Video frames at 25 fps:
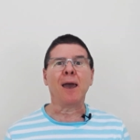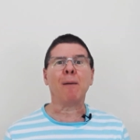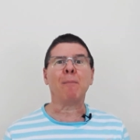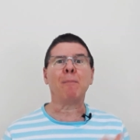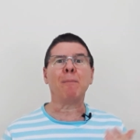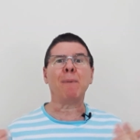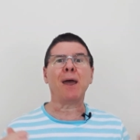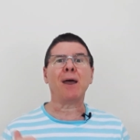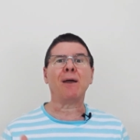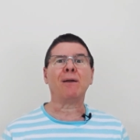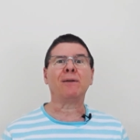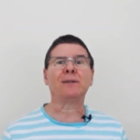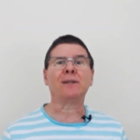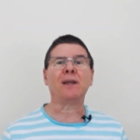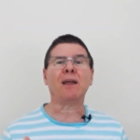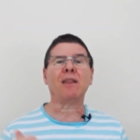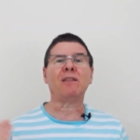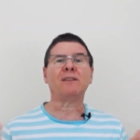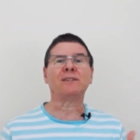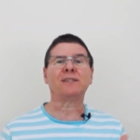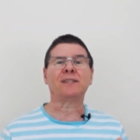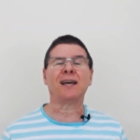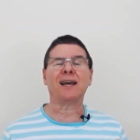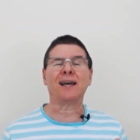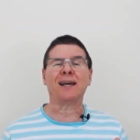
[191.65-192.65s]
and
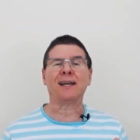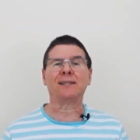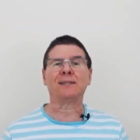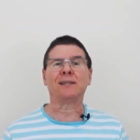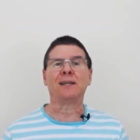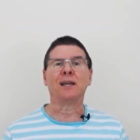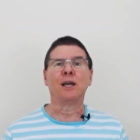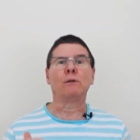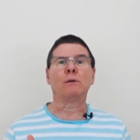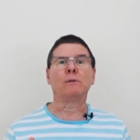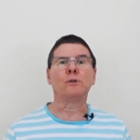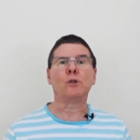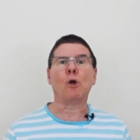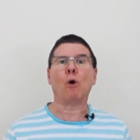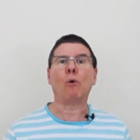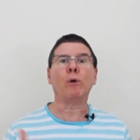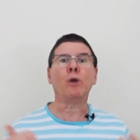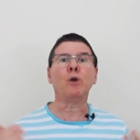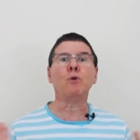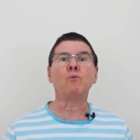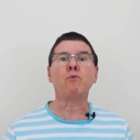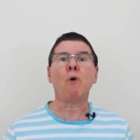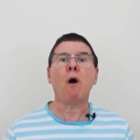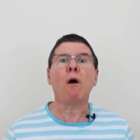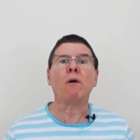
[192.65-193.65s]
Meredith said no,
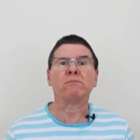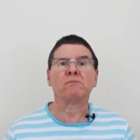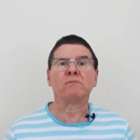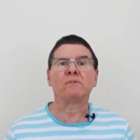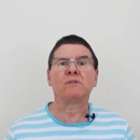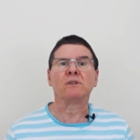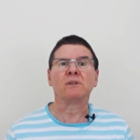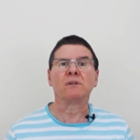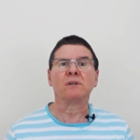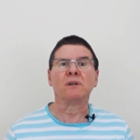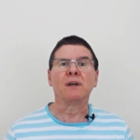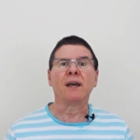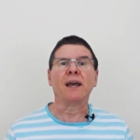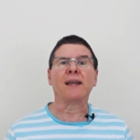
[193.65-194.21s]
he won't.